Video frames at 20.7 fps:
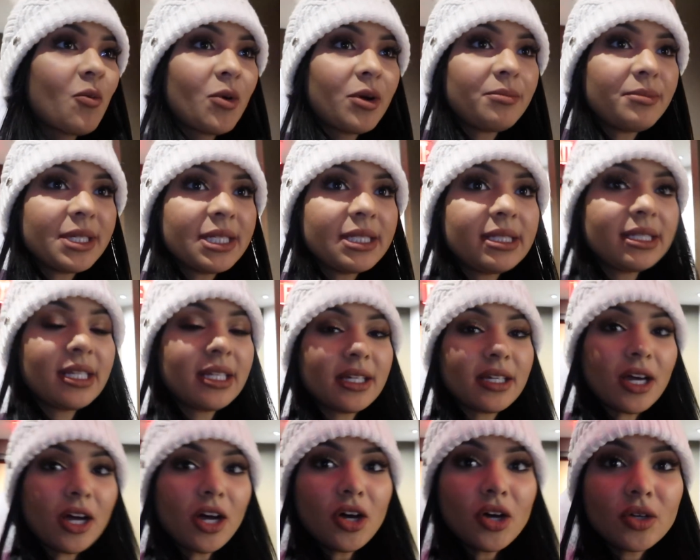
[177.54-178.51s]
We're
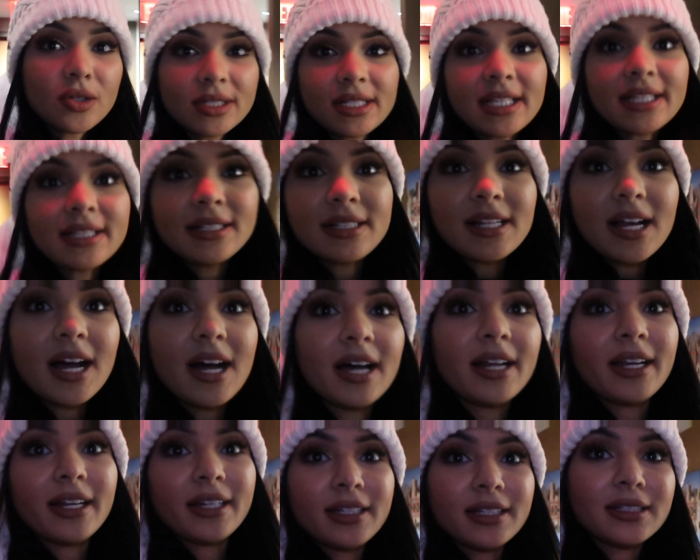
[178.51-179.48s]
missing Jose's
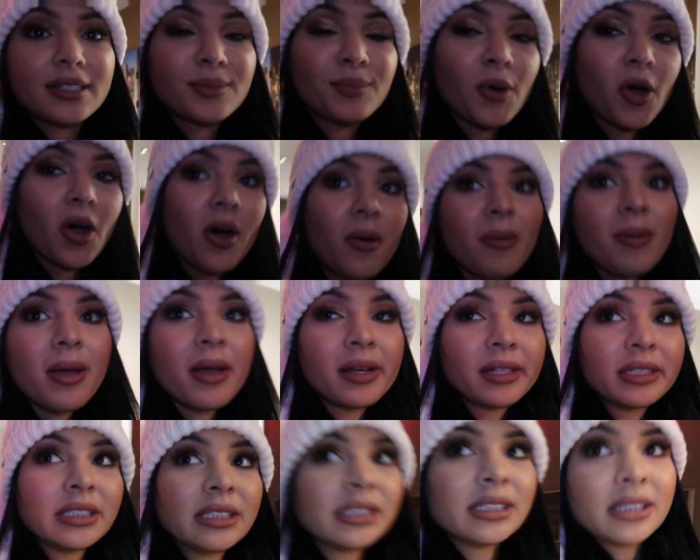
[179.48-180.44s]
dad and his mom.
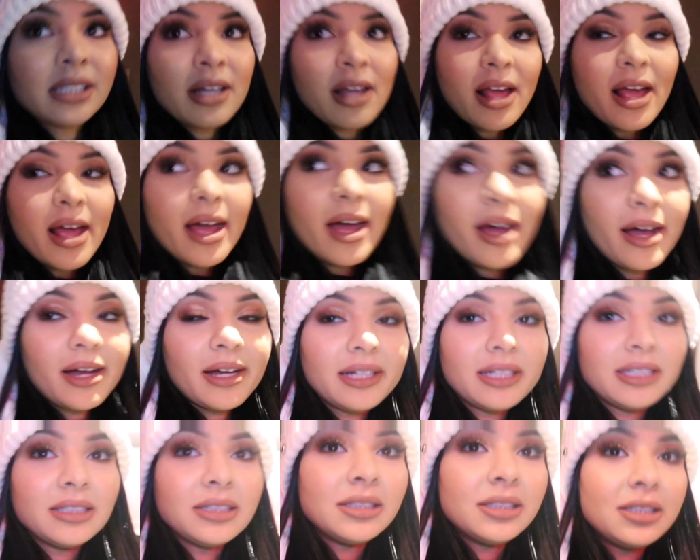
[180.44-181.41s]

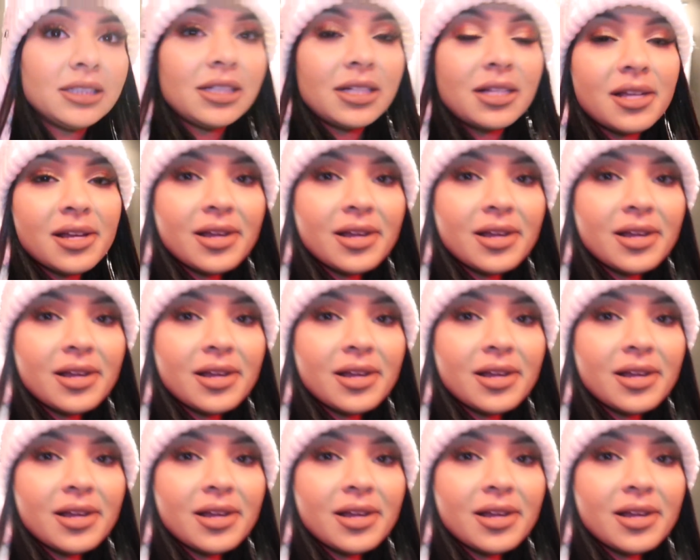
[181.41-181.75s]
And